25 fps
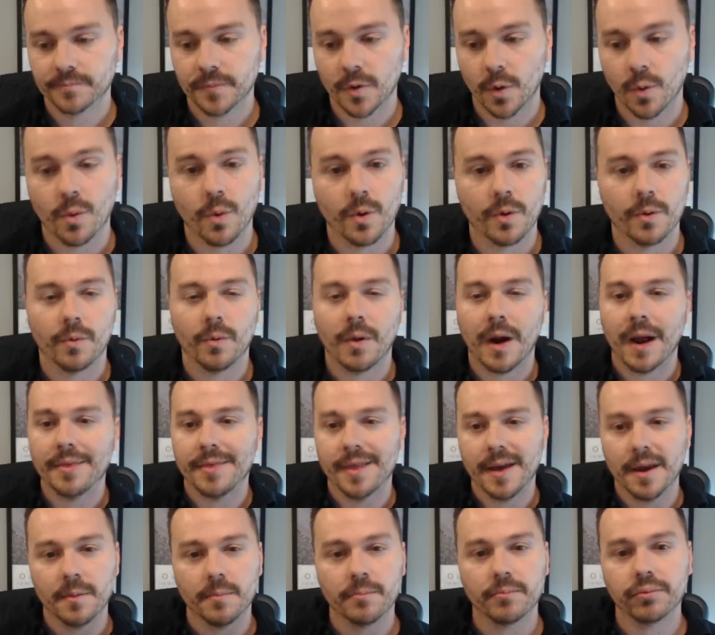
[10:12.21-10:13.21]
or
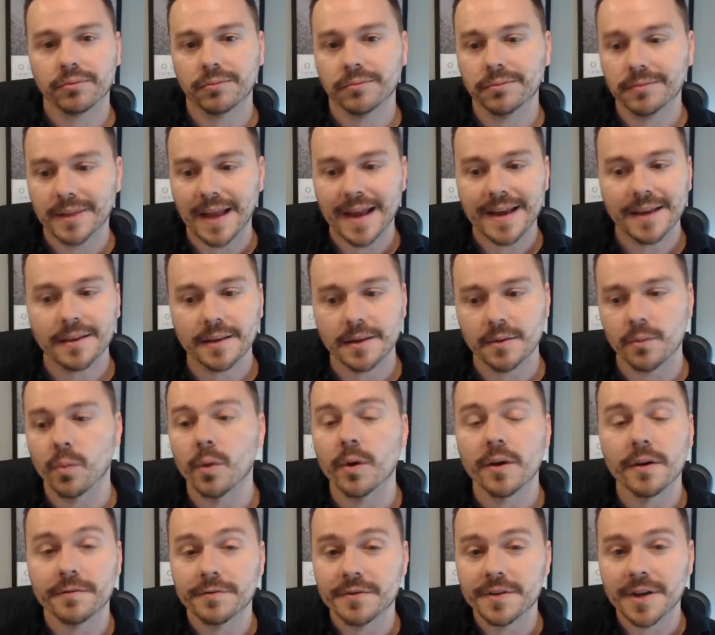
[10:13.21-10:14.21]
they likely
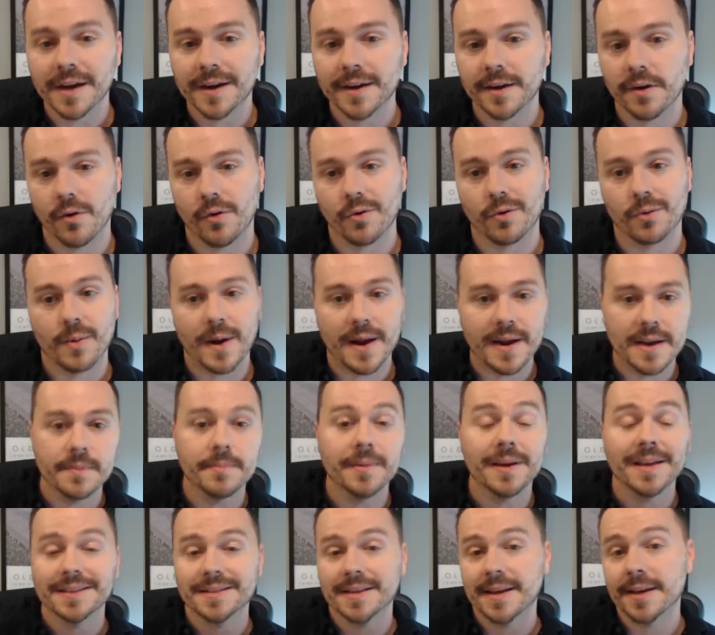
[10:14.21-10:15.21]
would have done it already
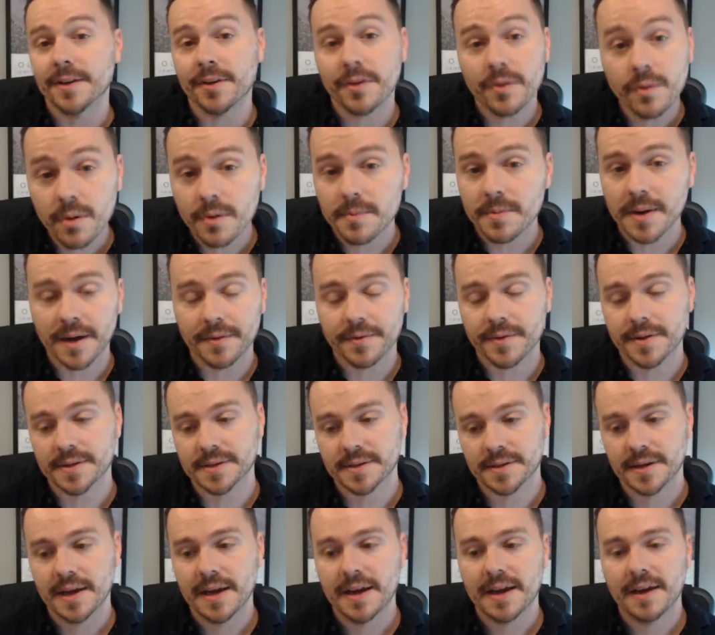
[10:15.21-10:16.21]
because they knew about this